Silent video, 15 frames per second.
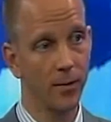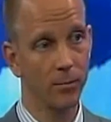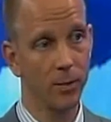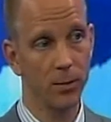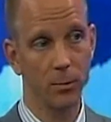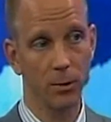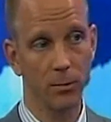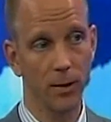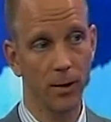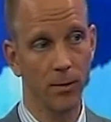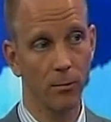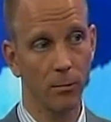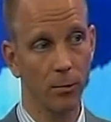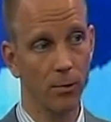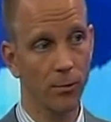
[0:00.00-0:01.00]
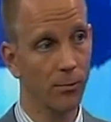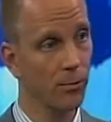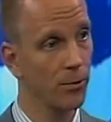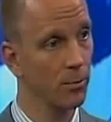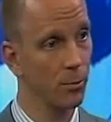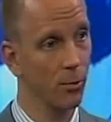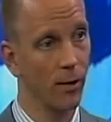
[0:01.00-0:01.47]
people around the world through
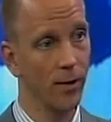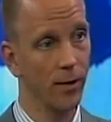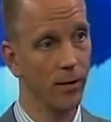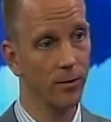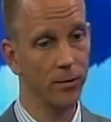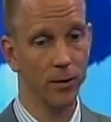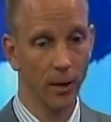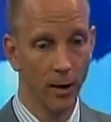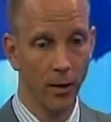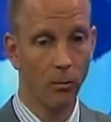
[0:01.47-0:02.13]
their products.